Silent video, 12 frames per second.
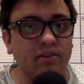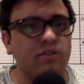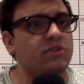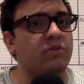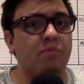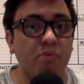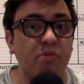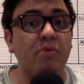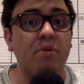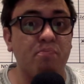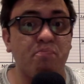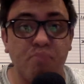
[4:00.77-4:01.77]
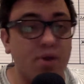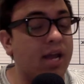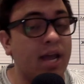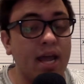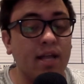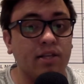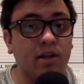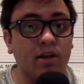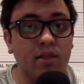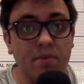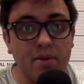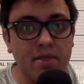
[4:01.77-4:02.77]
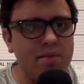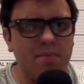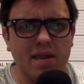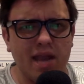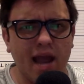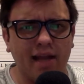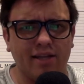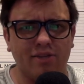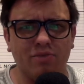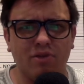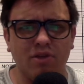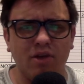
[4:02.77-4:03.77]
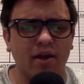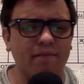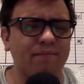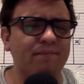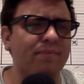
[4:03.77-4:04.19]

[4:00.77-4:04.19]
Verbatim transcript: There's some three big hits on in the, in the mid 90s. Who'd have thought?